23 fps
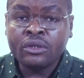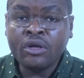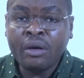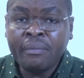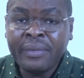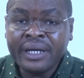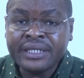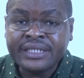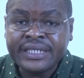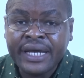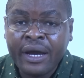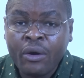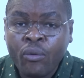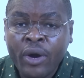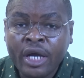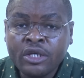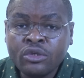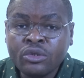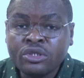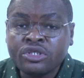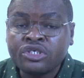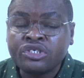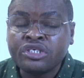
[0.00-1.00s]
Number 10,
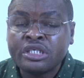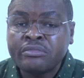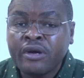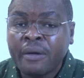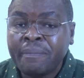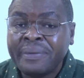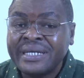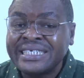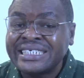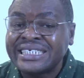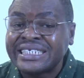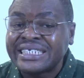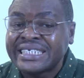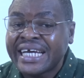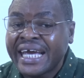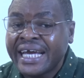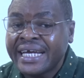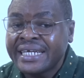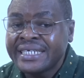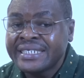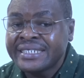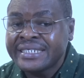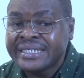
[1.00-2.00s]
when you dream of being
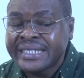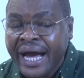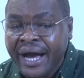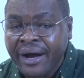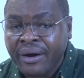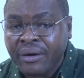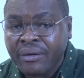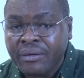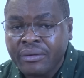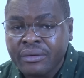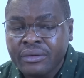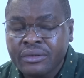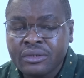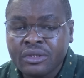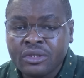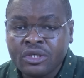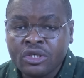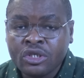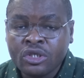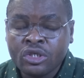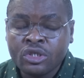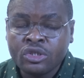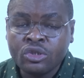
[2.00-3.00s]
chained down,
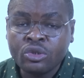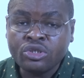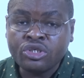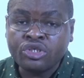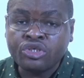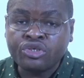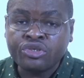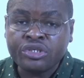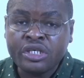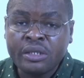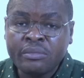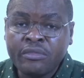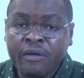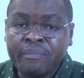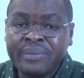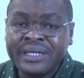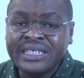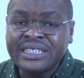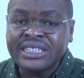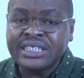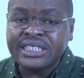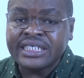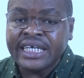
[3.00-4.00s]
you dream
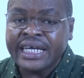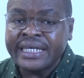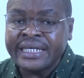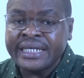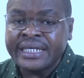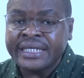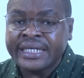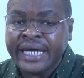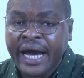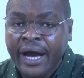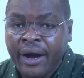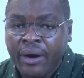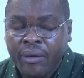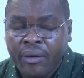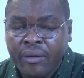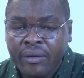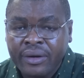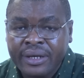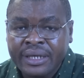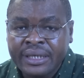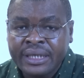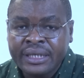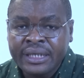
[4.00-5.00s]
of being chained down.